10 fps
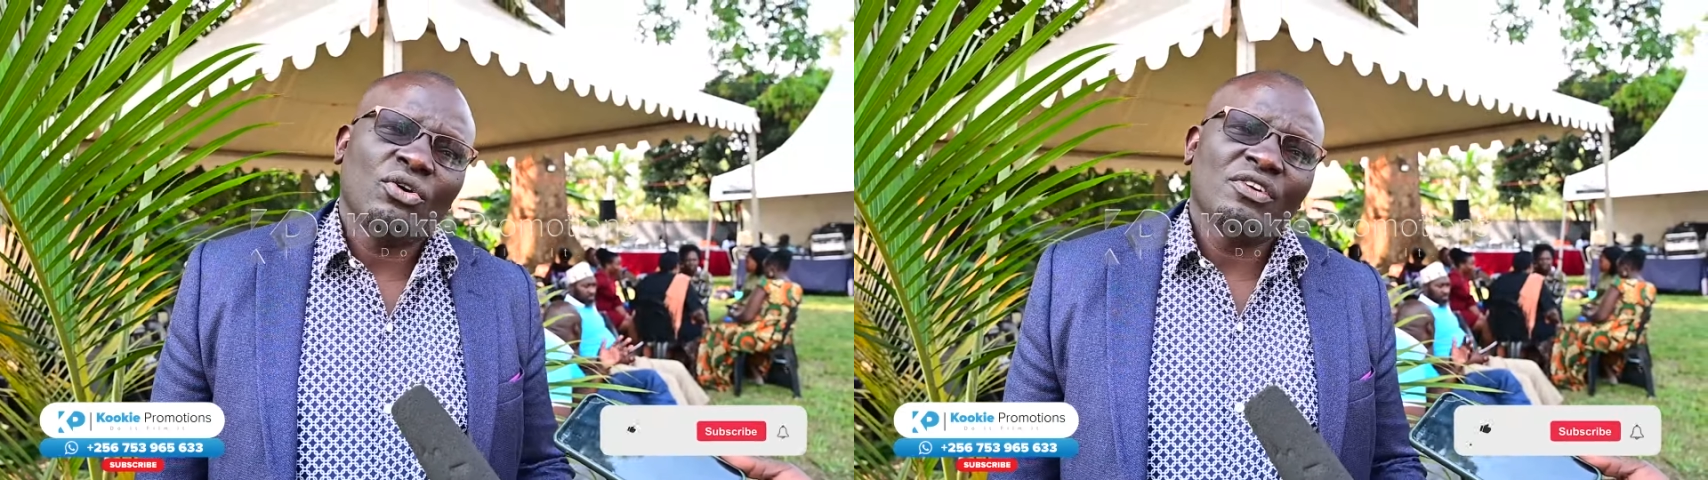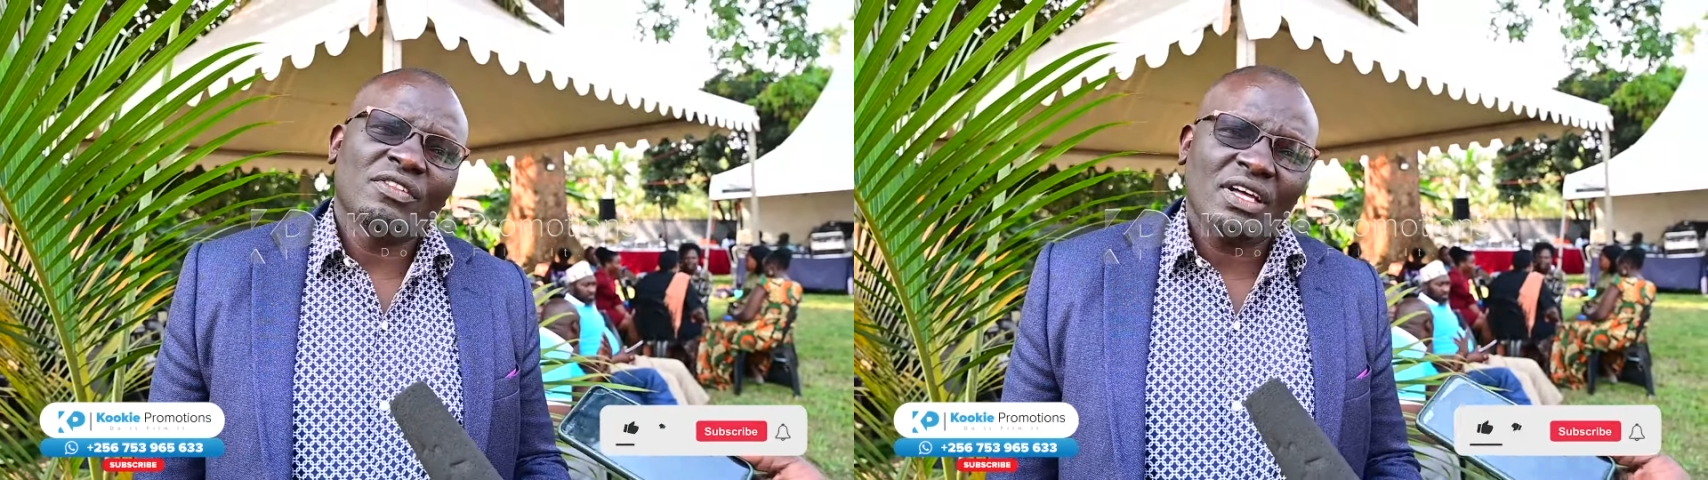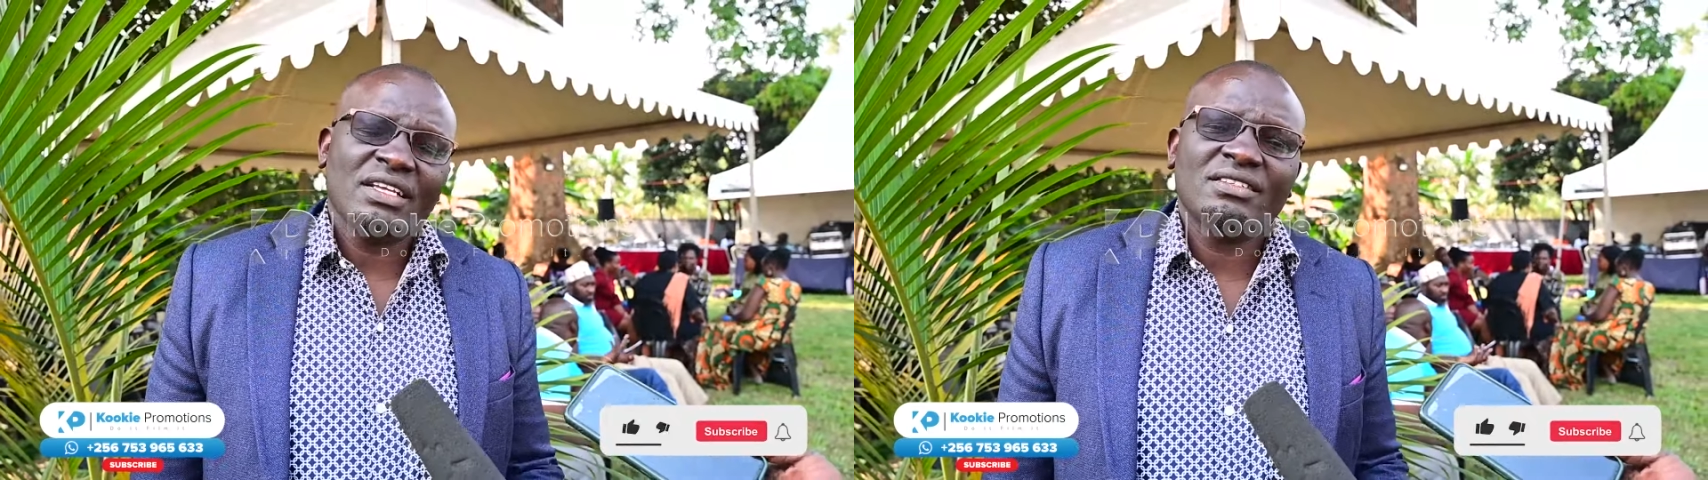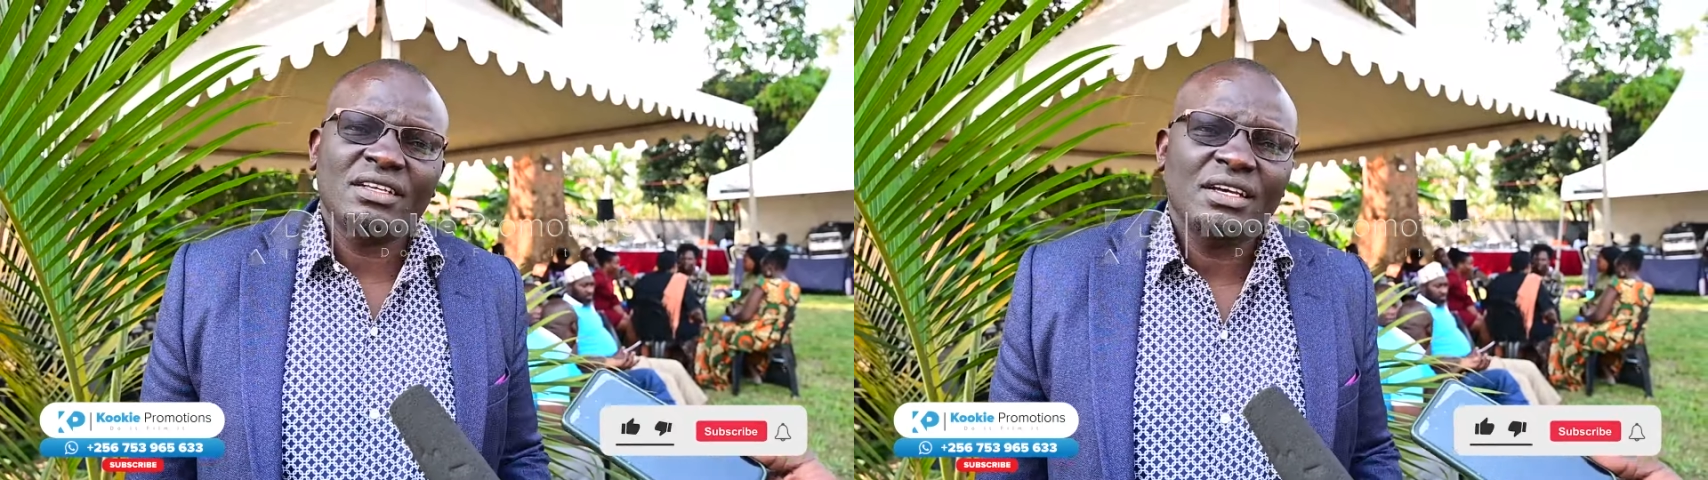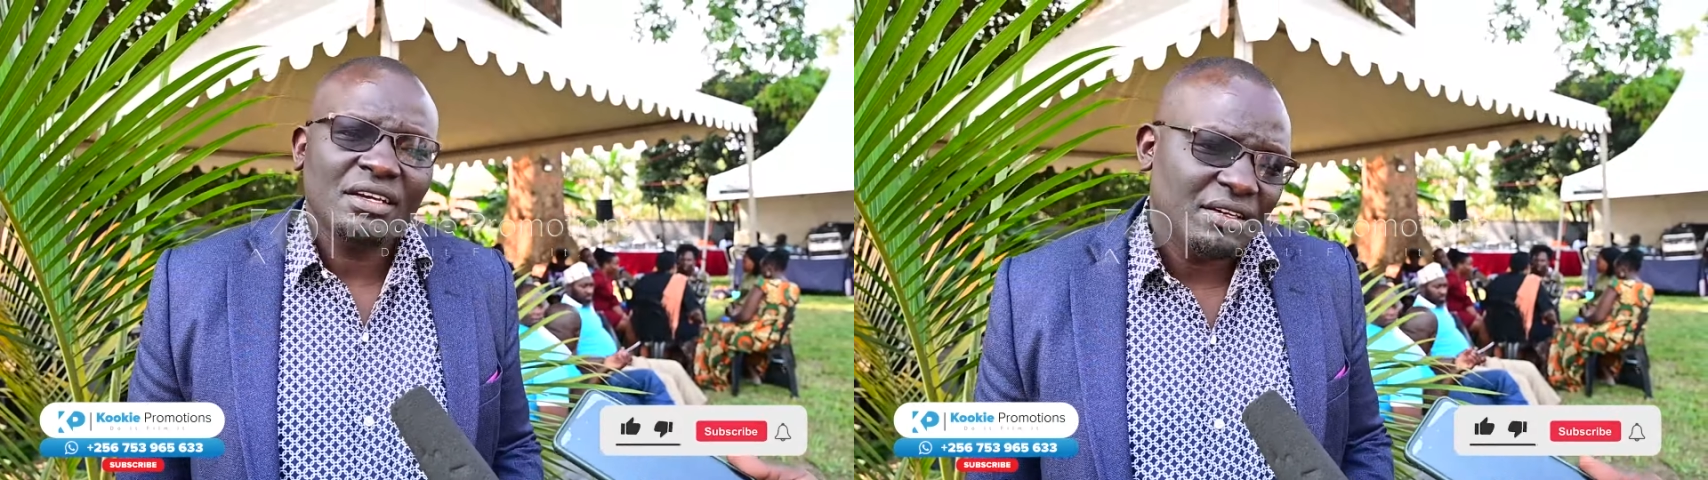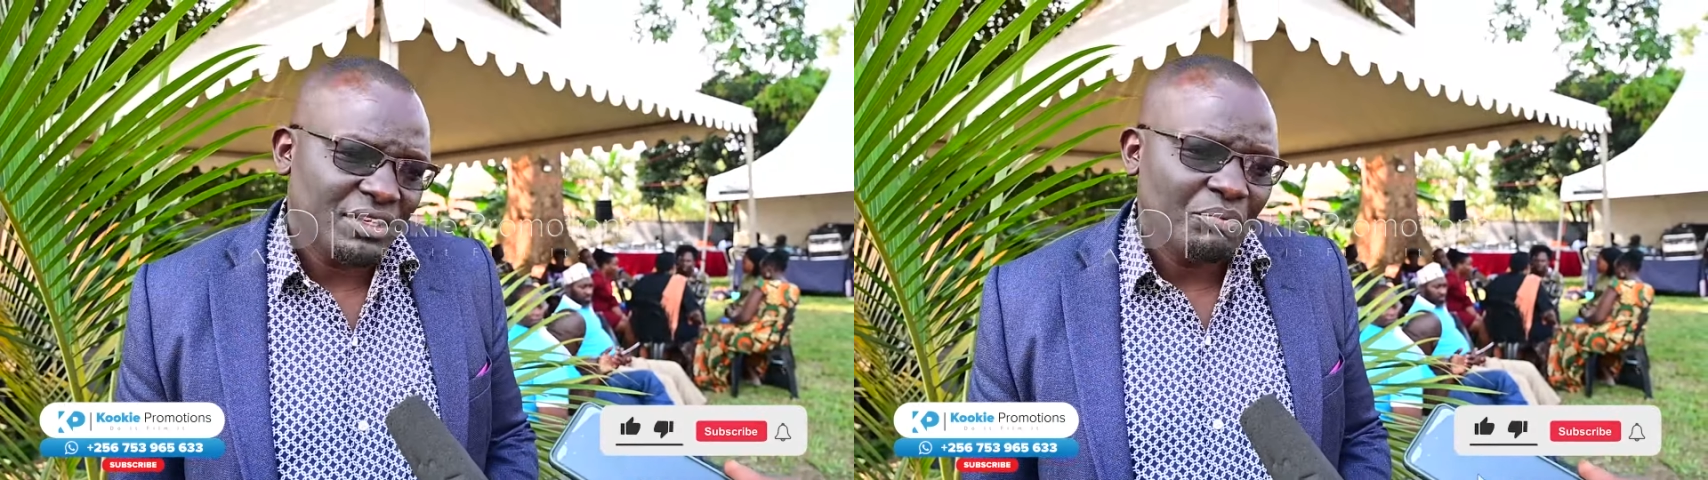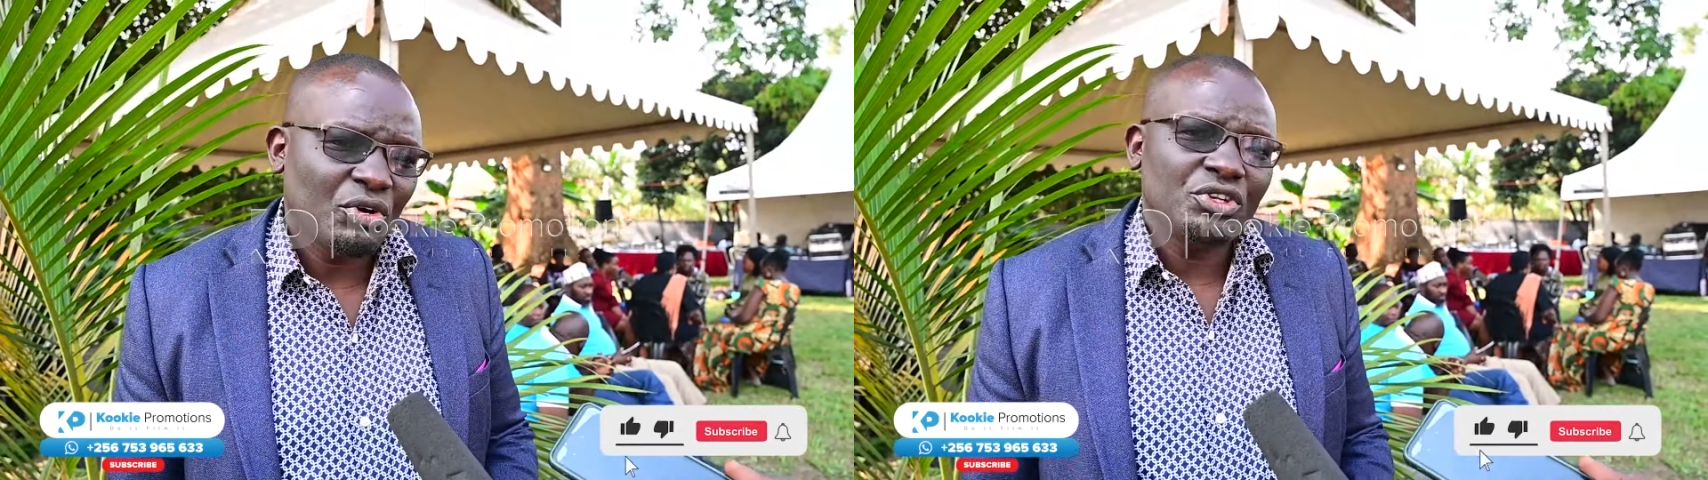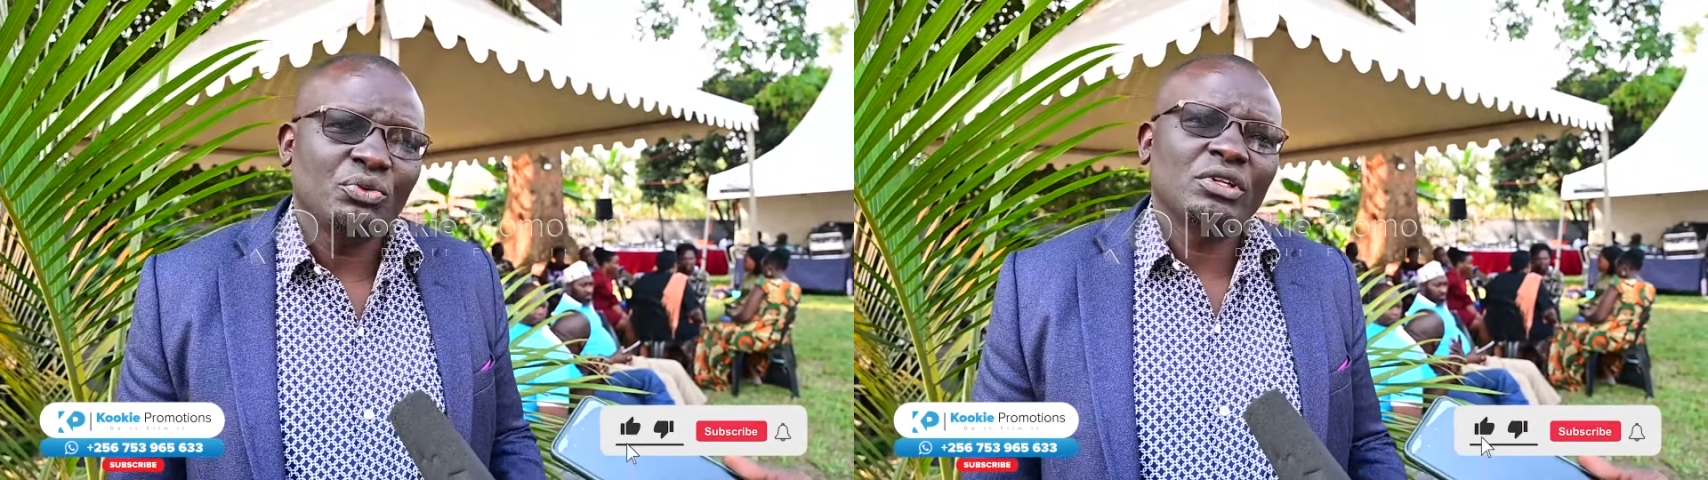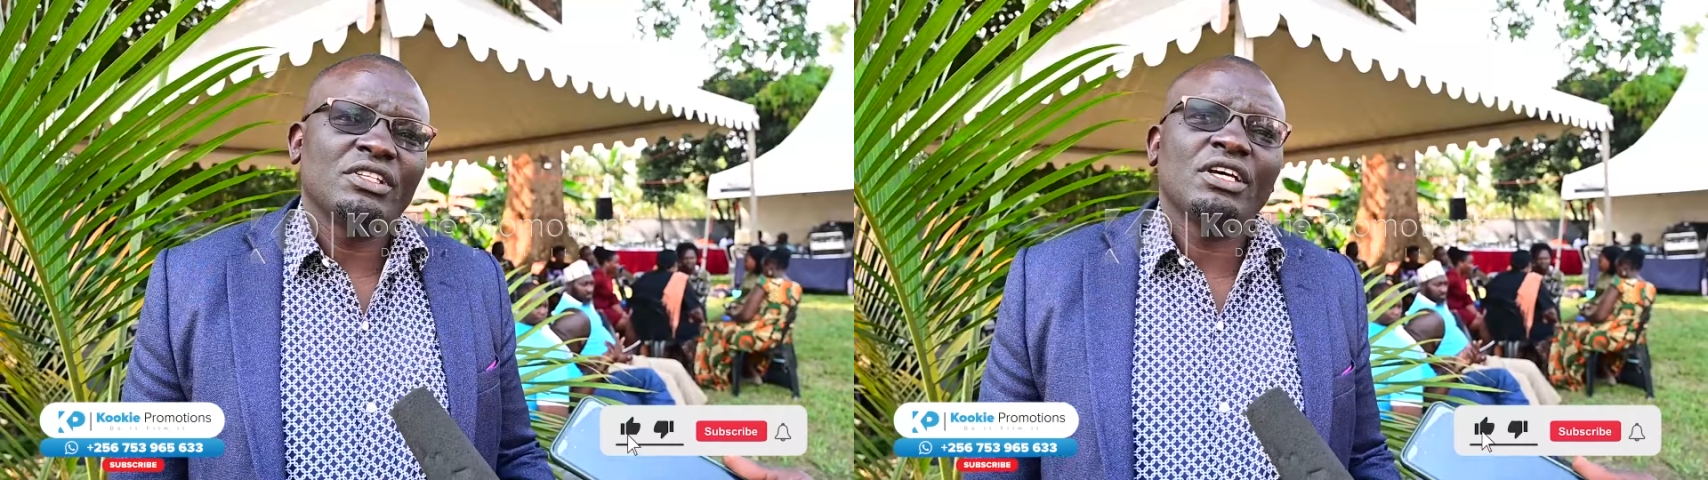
On Thursday, the body will